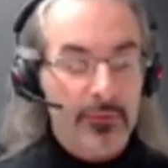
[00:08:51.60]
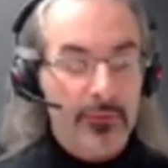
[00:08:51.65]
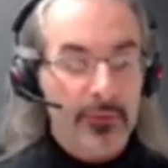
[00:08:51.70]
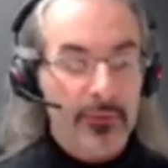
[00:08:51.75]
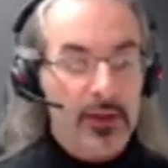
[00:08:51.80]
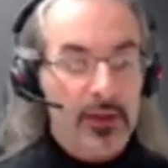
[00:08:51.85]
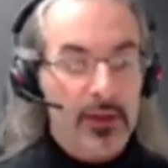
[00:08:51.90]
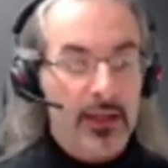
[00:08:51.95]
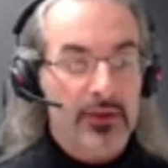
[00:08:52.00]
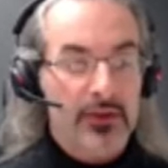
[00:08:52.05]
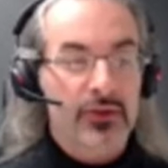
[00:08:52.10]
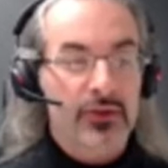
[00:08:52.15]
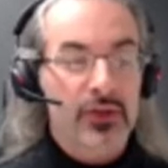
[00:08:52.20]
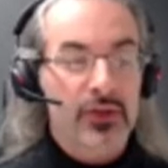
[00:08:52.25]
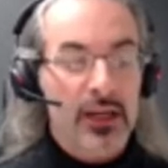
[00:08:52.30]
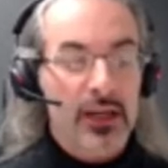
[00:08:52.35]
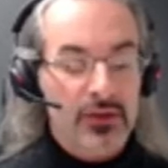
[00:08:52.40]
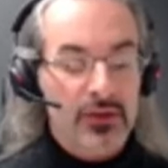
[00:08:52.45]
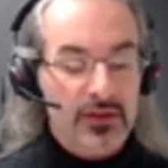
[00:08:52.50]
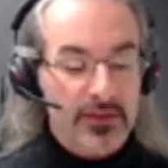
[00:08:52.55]
for large
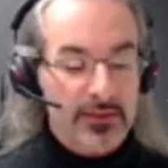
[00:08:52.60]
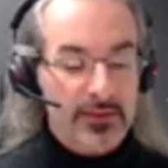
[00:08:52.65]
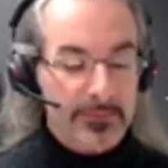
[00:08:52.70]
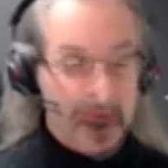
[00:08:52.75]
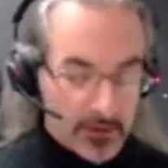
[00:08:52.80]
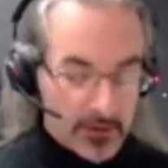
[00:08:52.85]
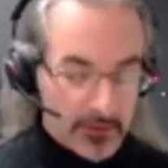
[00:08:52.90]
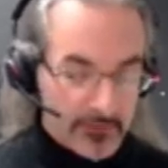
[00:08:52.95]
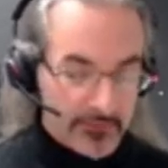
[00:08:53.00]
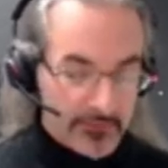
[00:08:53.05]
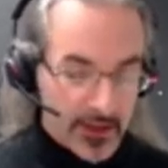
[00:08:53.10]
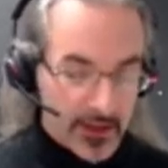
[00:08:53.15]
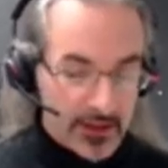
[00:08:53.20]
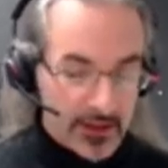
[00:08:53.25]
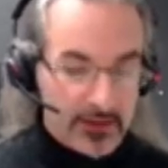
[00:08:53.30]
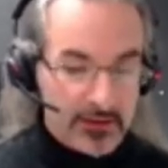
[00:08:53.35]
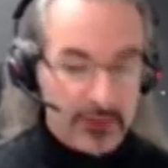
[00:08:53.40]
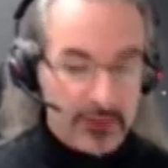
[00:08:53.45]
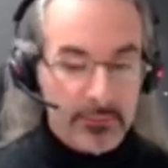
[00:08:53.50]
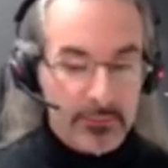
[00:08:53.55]
charges for
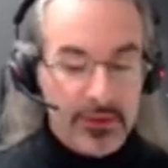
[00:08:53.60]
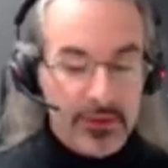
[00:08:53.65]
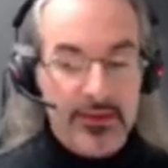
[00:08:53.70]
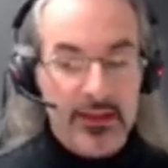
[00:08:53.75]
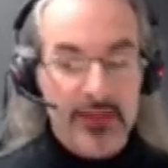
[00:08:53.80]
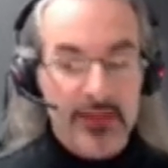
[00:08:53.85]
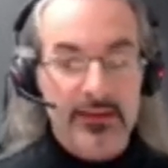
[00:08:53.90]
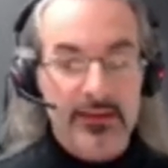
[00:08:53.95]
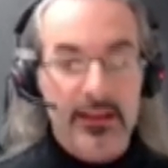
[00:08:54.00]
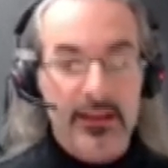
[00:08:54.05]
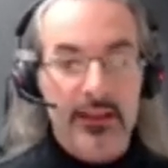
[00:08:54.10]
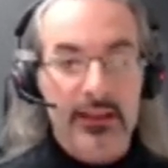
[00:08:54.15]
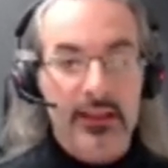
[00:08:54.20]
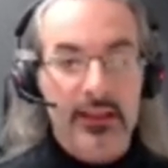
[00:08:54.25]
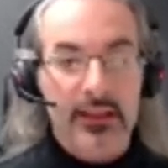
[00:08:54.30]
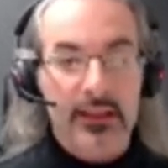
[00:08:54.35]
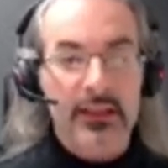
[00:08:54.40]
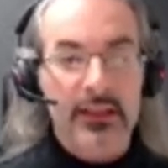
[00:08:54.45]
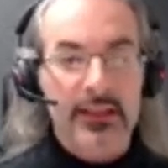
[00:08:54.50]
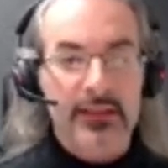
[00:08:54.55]
very precise
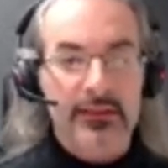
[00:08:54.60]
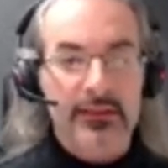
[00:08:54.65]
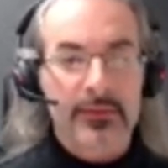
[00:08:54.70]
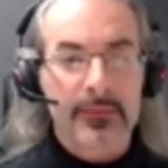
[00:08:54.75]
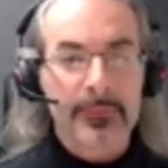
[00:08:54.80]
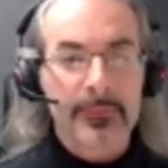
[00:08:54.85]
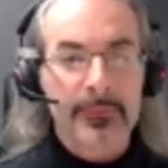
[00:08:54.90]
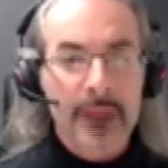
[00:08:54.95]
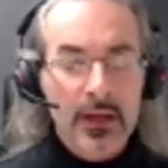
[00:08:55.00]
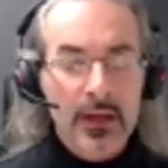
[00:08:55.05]
technical reason.